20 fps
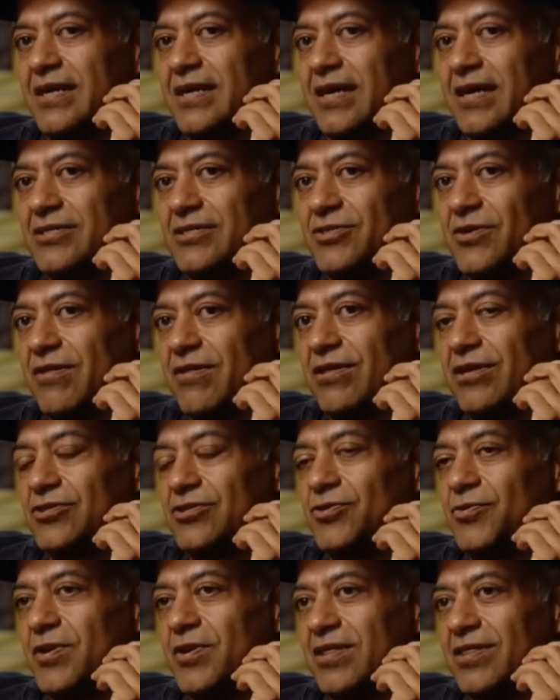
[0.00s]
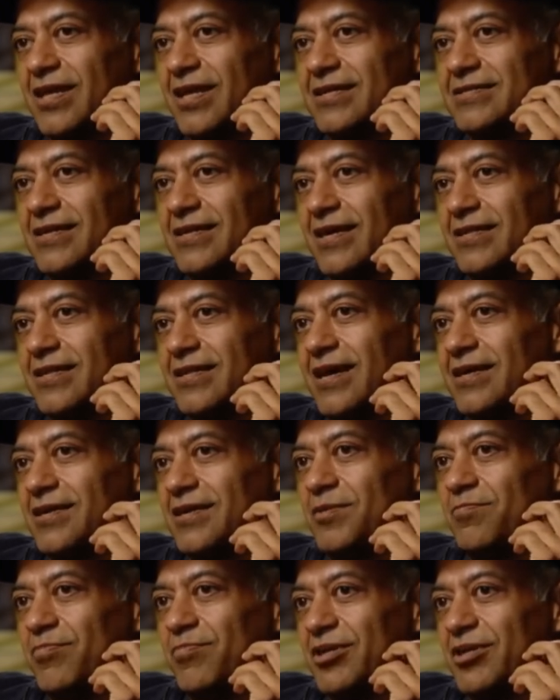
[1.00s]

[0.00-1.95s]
And so I think doing things like that can